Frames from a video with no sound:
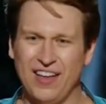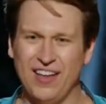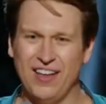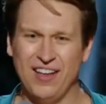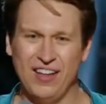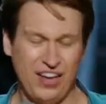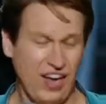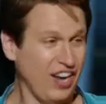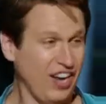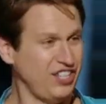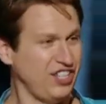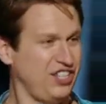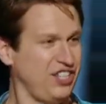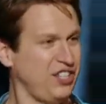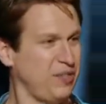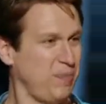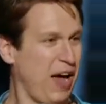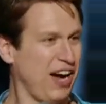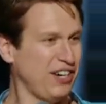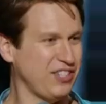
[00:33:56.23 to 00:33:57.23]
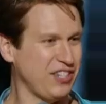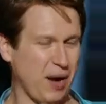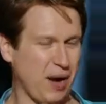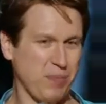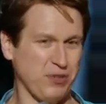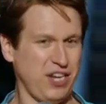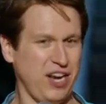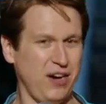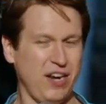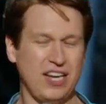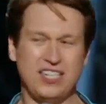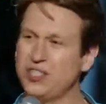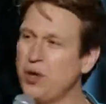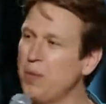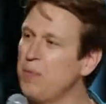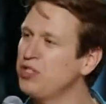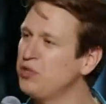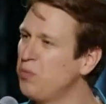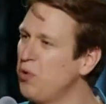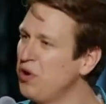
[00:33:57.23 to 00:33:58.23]
Like, I just did some acting. I pretended. It's so
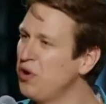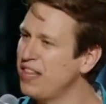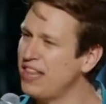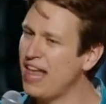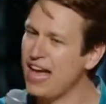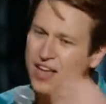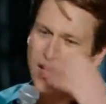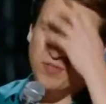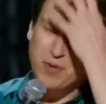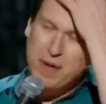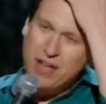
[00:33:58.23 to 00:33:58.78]
much more than that. You have to make